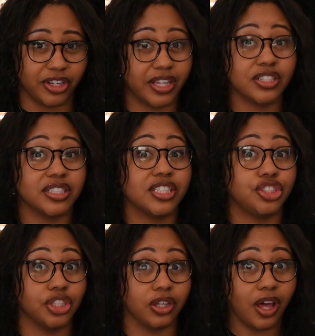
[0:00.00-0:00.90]
there's this
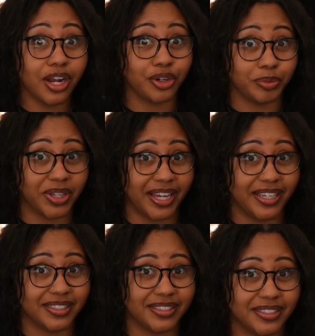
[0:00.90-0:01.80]
gelato
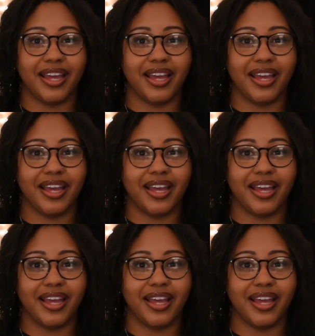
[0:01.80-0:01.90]
place.